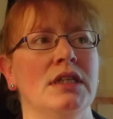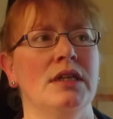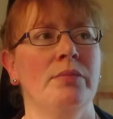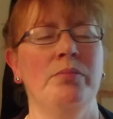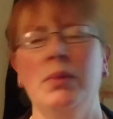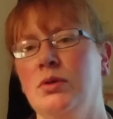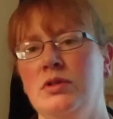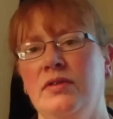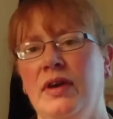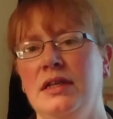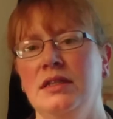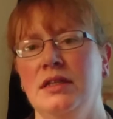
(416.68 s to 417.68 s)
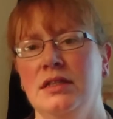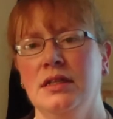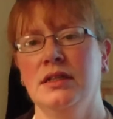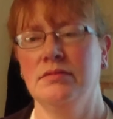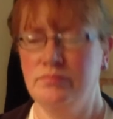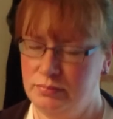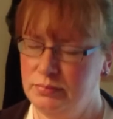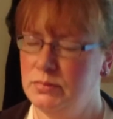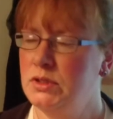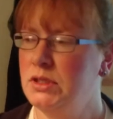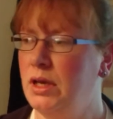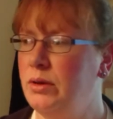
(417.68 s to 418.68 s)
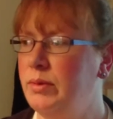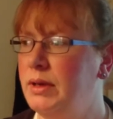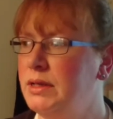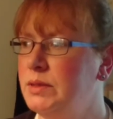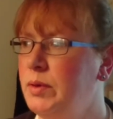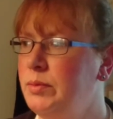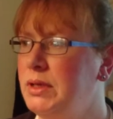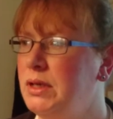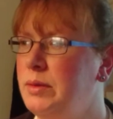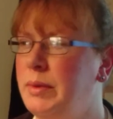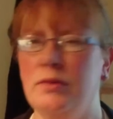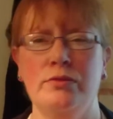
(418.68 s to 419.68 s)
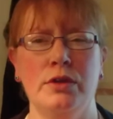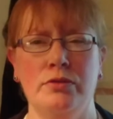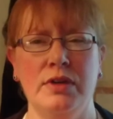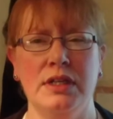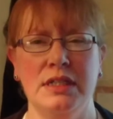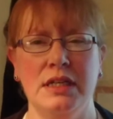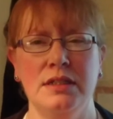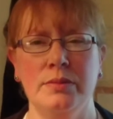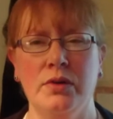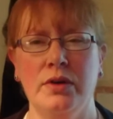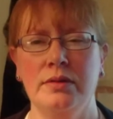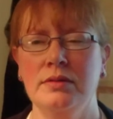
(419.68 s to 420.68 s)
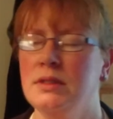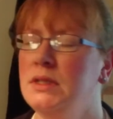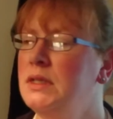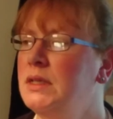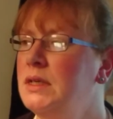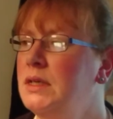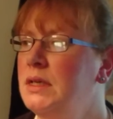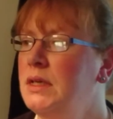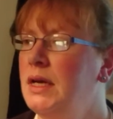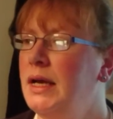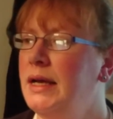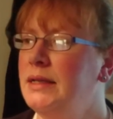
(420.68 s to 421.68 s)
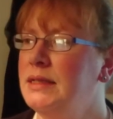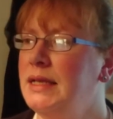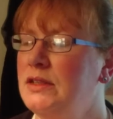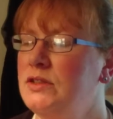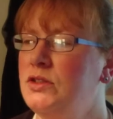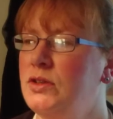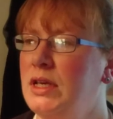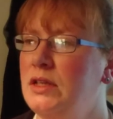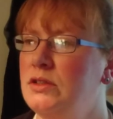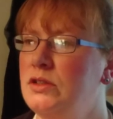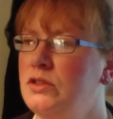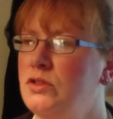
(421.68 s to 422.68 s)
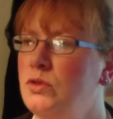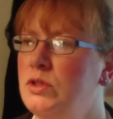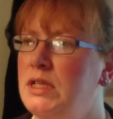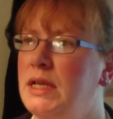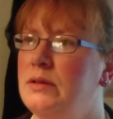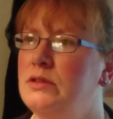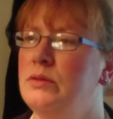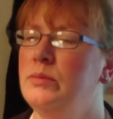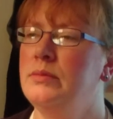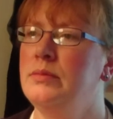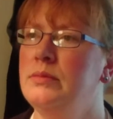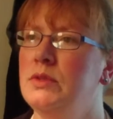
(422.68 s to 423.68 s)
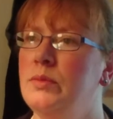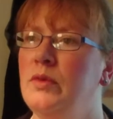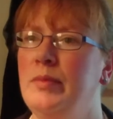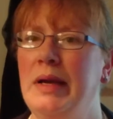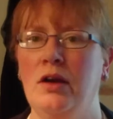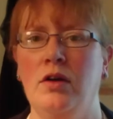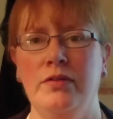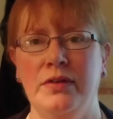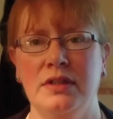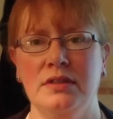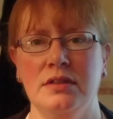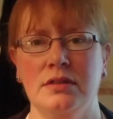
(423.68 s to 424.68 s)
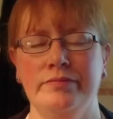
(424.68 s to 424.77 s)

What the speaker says: motivated. So it's probably going to be a Runrig day tomorrow, and stuck into sorting out some of my office